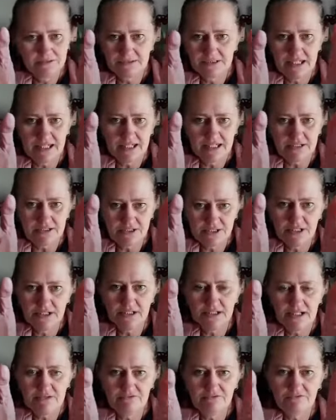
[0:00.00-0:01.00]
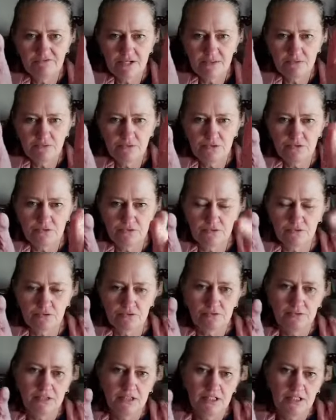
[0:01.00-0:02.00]
And yeah, have fun with it all.
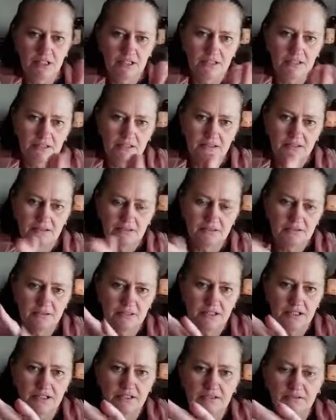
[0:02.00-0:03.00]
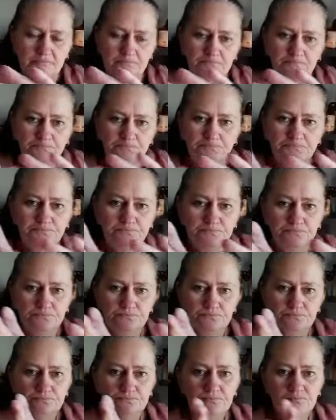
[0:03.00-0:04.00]
All right.
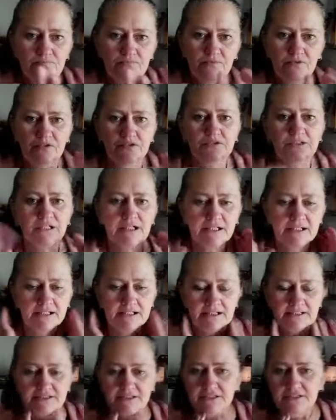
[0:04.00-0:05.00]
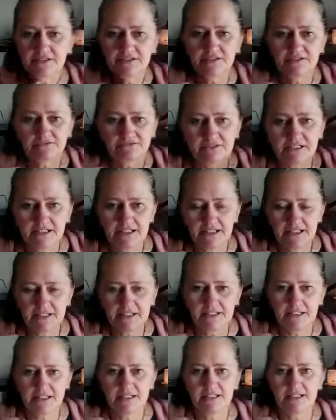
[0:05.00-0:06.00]
Okay, so flicking
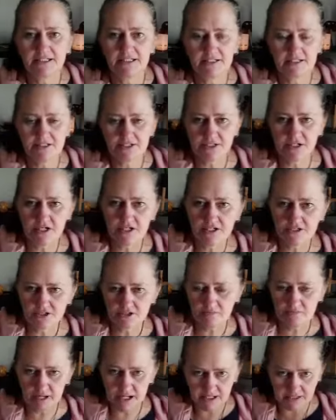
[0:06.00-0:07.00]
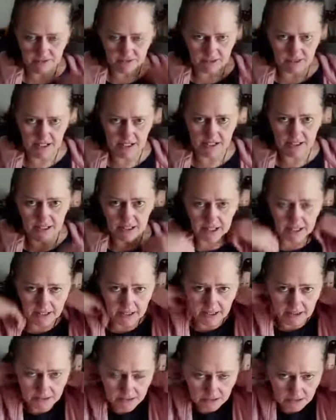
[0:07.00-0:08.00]
again. Let's go to the back of the neck
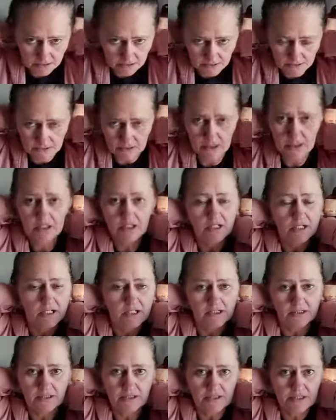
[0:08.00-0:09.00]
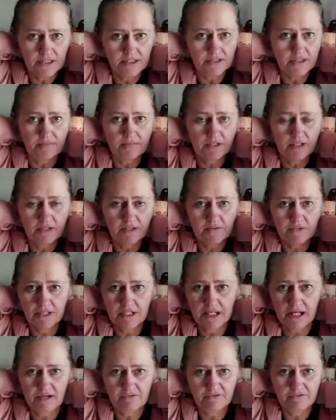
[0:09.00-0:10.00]
again, because there's something I want to
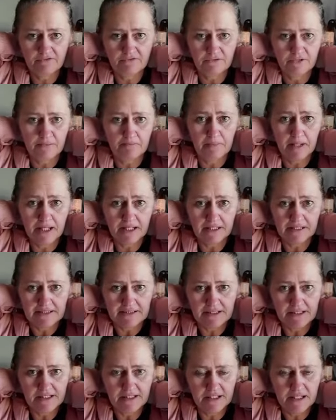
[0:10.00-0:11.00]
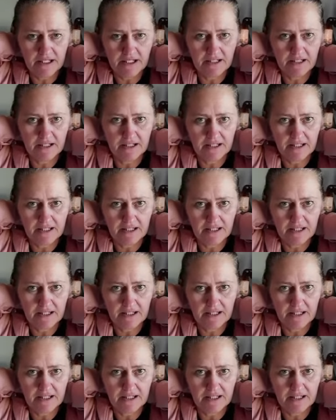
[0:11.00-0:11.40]
cover for the back of the neck.